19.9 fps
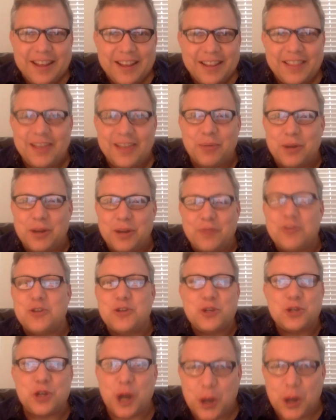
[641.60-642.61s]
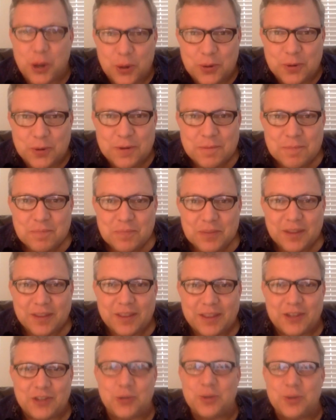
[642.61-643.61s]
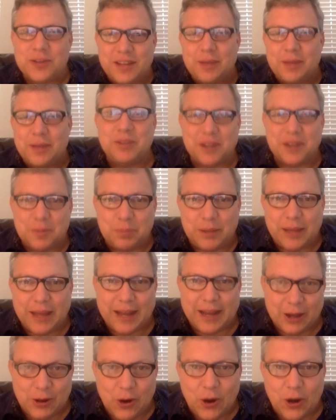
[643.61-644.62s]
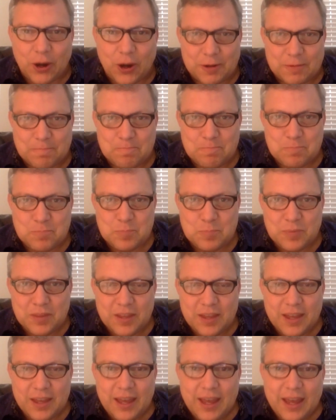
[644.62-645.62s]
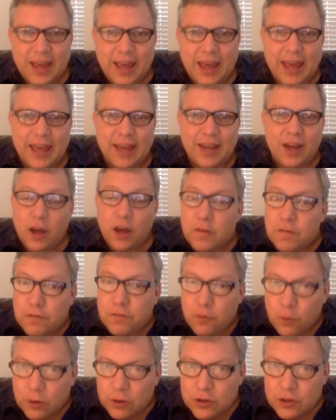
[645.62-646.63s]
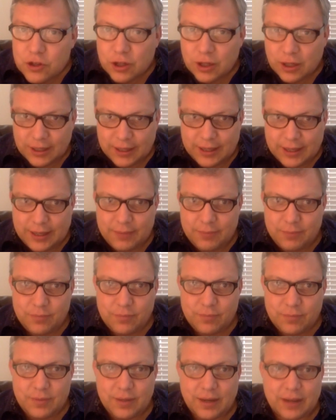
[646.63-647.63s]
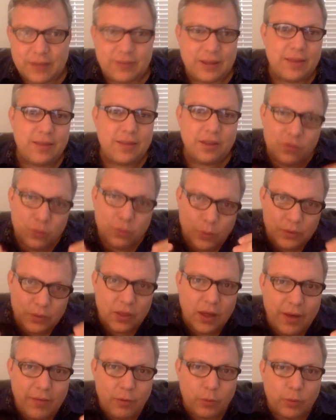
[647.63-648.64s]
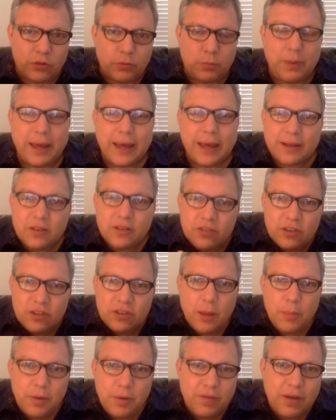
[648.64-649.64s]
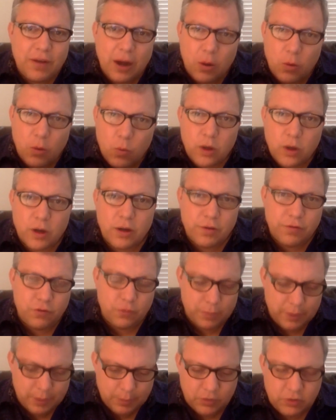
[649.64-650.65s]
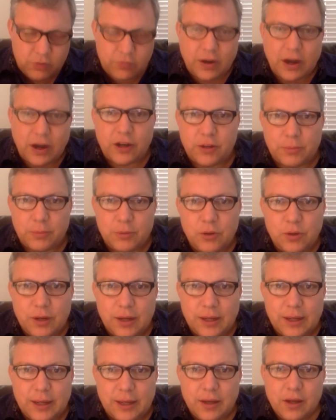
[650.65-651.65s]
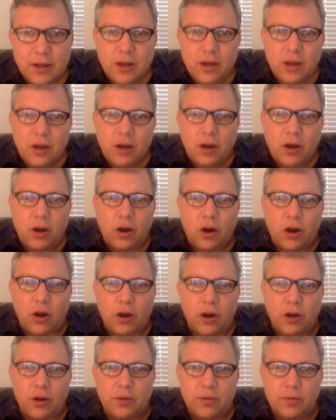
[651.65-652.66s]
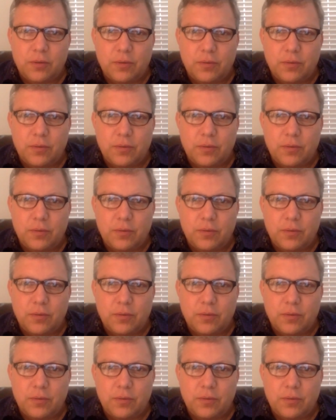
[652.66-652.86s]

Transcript: that would even show that you attempted to plant a garden. And unfortunately, and I say this with love and respect, some of our wonderful members of our community are